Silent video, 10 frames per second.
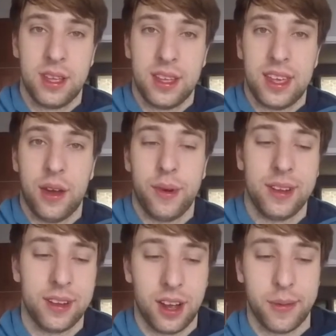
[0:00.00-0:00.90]
Can't wait to
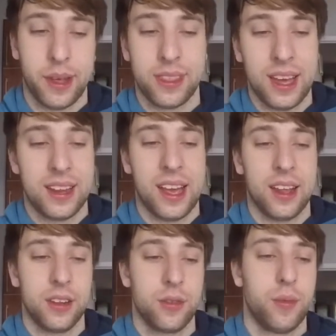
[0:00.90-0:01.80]
talk about that.
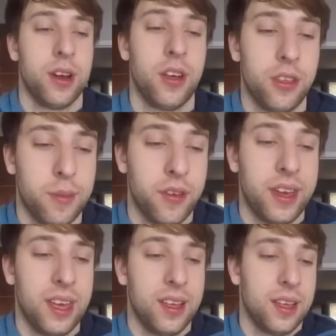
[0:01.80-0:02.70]
And one other
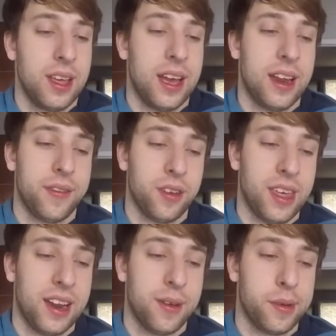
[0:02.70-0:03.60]
movie. And after
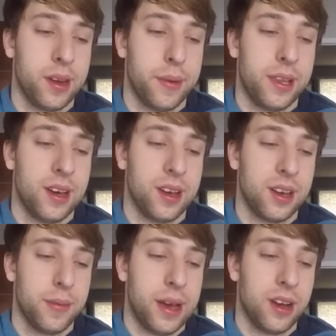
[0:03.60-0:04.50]
that, I'm going to be talking
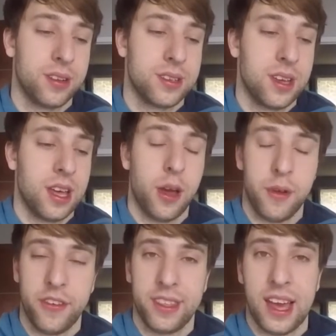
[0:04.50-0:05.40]
about a
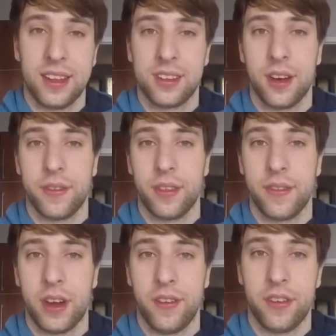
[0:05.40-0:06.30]
movie that I saw for the
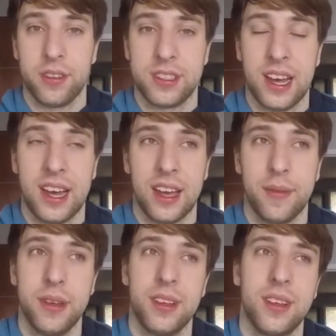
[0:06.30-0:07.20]
very first
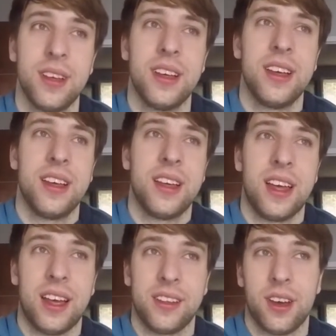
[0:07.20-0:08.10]
time.
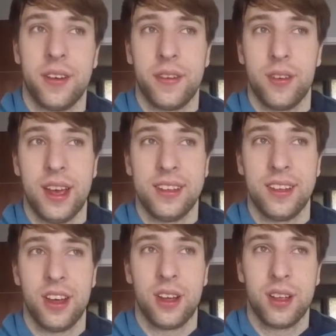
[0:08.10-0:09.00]
I saw it a few days
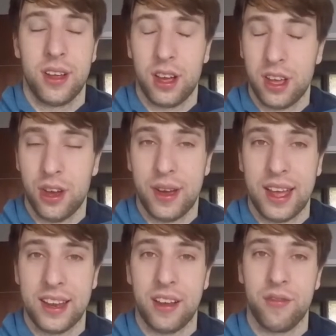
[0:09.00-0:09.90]
ago,
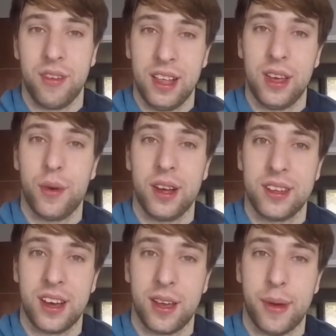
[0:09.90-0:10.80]
and I really want to
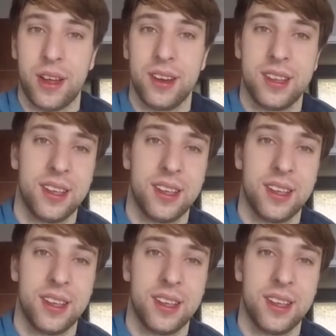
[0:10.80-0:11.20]
talk about it.